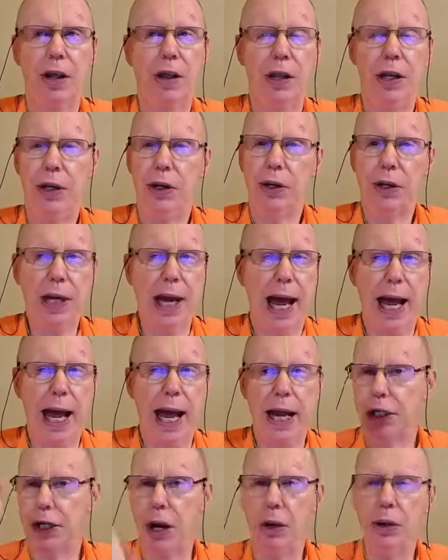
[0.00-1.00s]
You can't
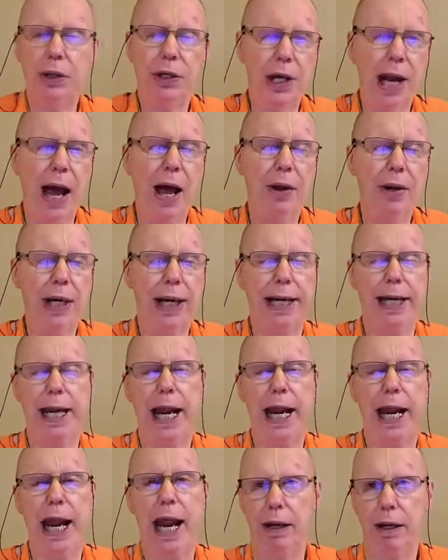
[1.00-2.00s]
go down
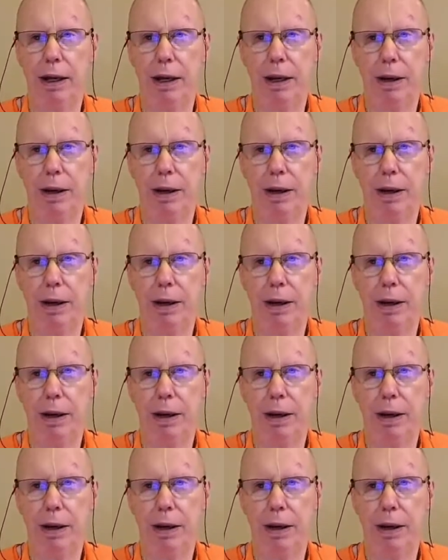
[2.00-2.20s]
again.